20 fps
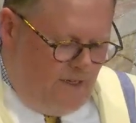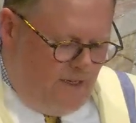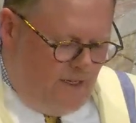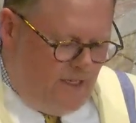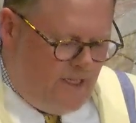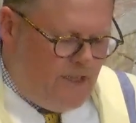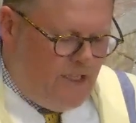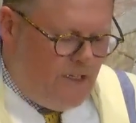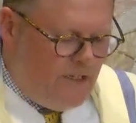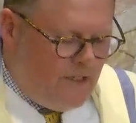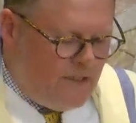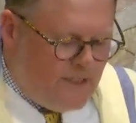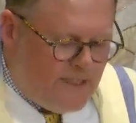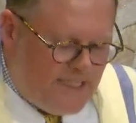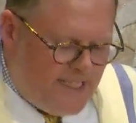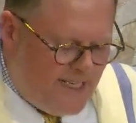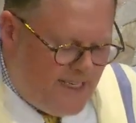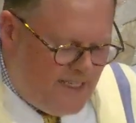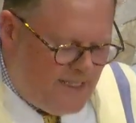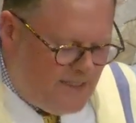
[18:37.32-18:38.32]
In the early
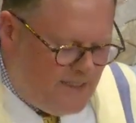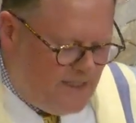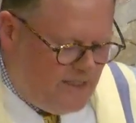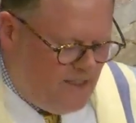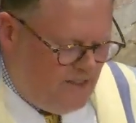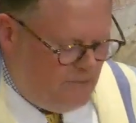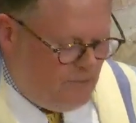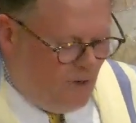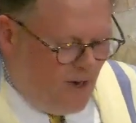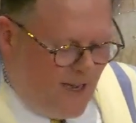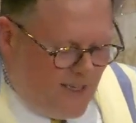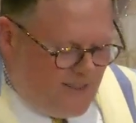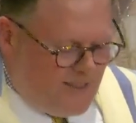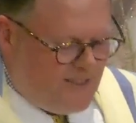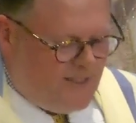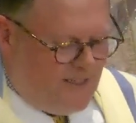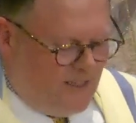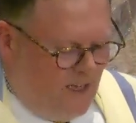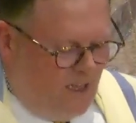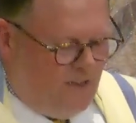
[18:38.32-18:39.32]
days of
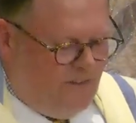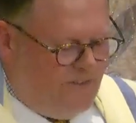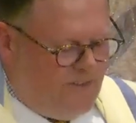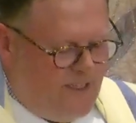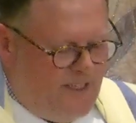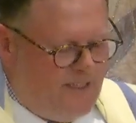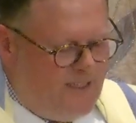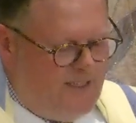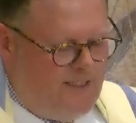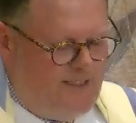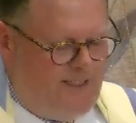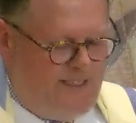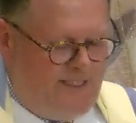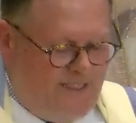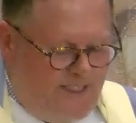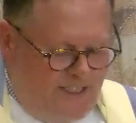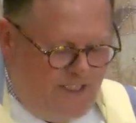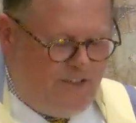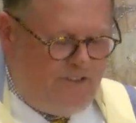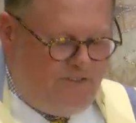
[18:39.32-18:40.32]
processing all of this, a
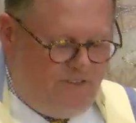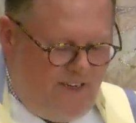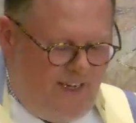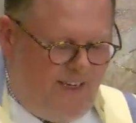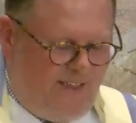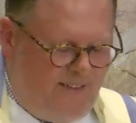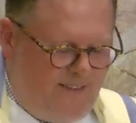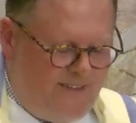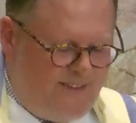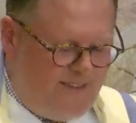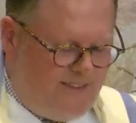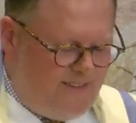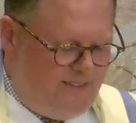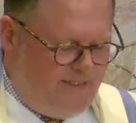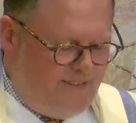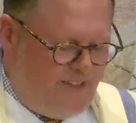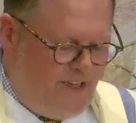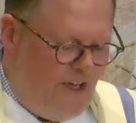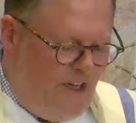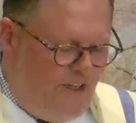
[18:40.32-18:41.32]
dear friend
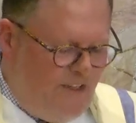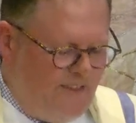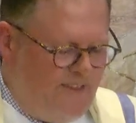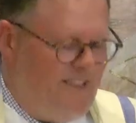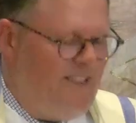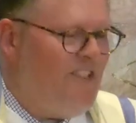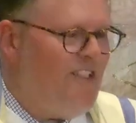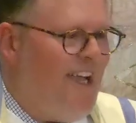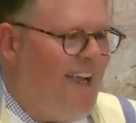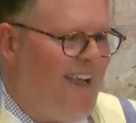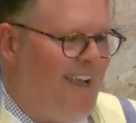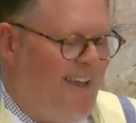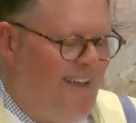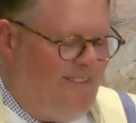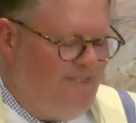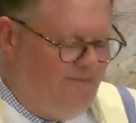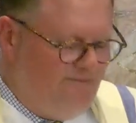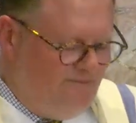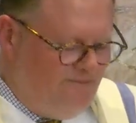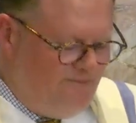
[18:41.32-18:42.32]
called to check
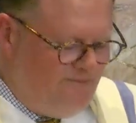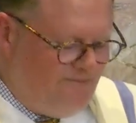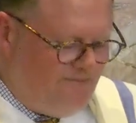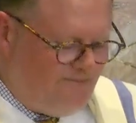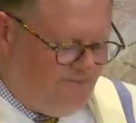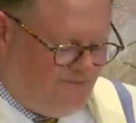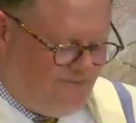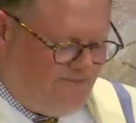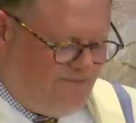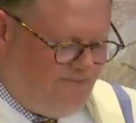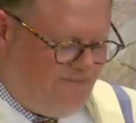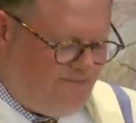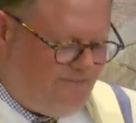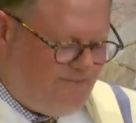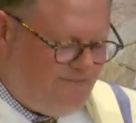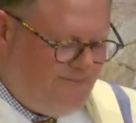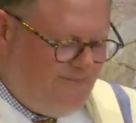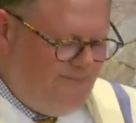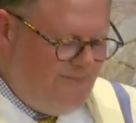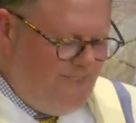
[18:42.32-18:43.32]
in.
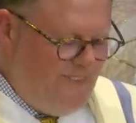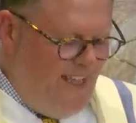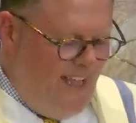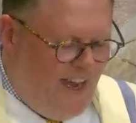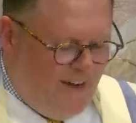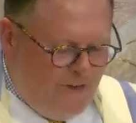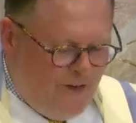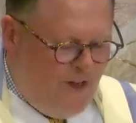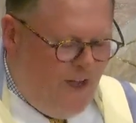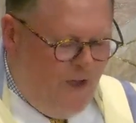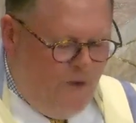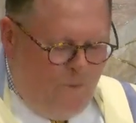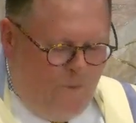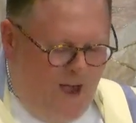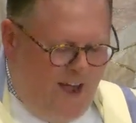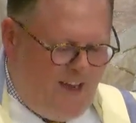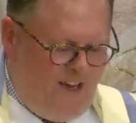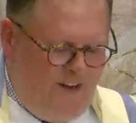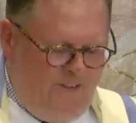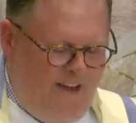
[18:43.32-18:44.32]
I recall
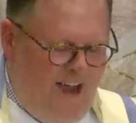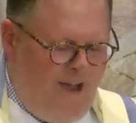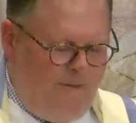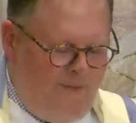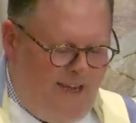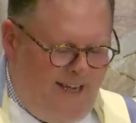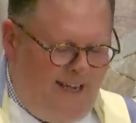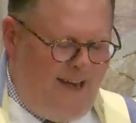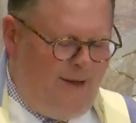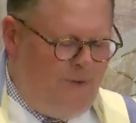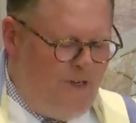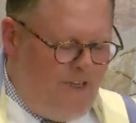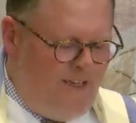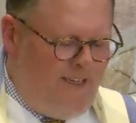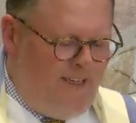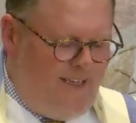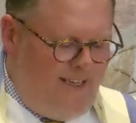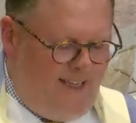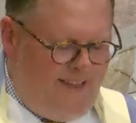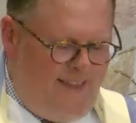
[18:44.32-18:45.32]
walking around my
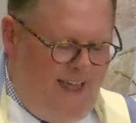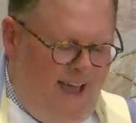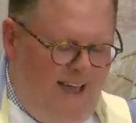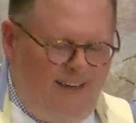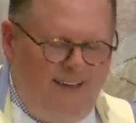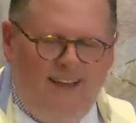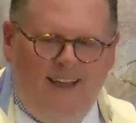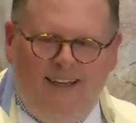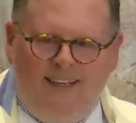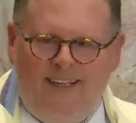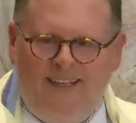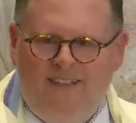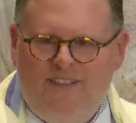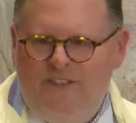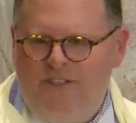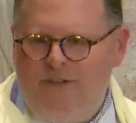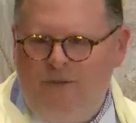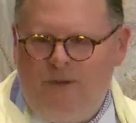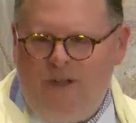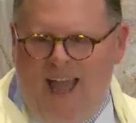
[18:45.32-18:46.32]
neighborhood in that honeyed
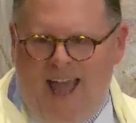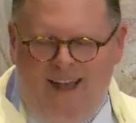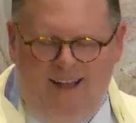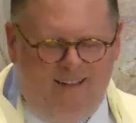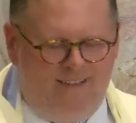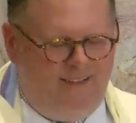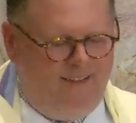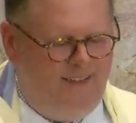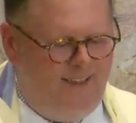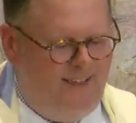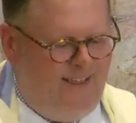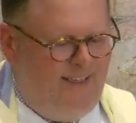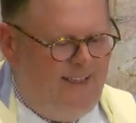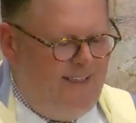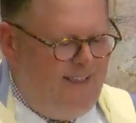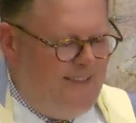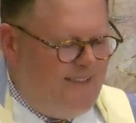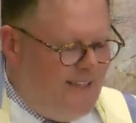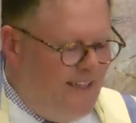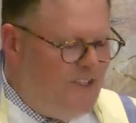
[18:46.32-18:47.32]
SoCal
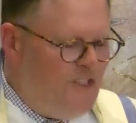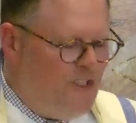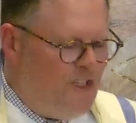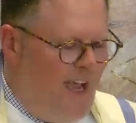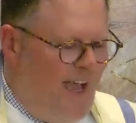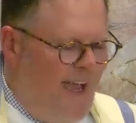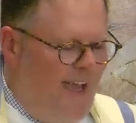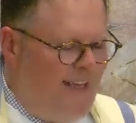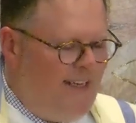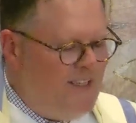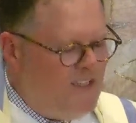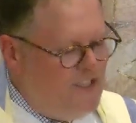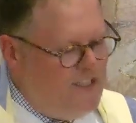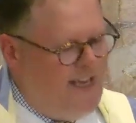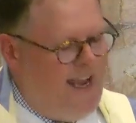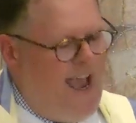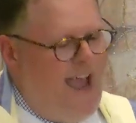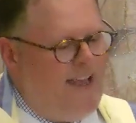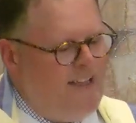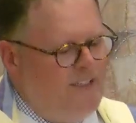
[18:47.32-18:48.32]
sunshine, and
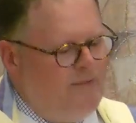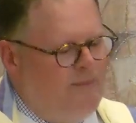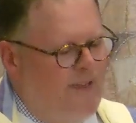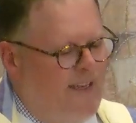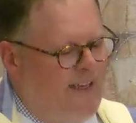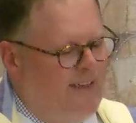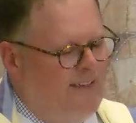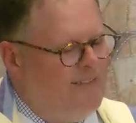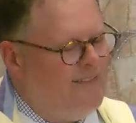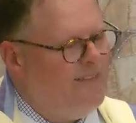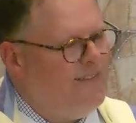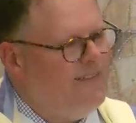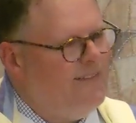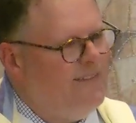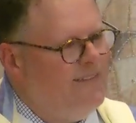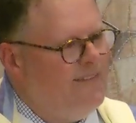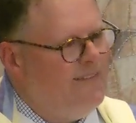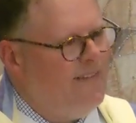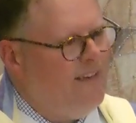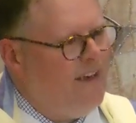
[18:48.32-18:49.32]
she asked me,
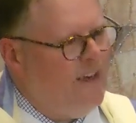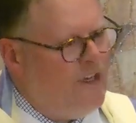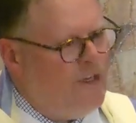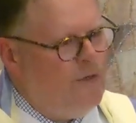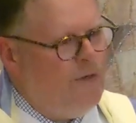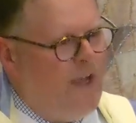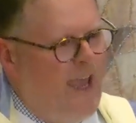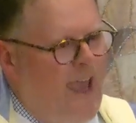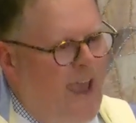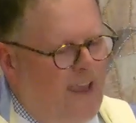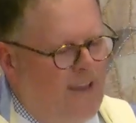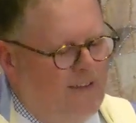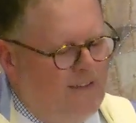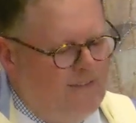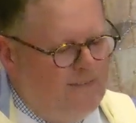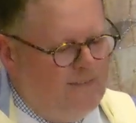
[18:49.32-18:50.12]
are you okay?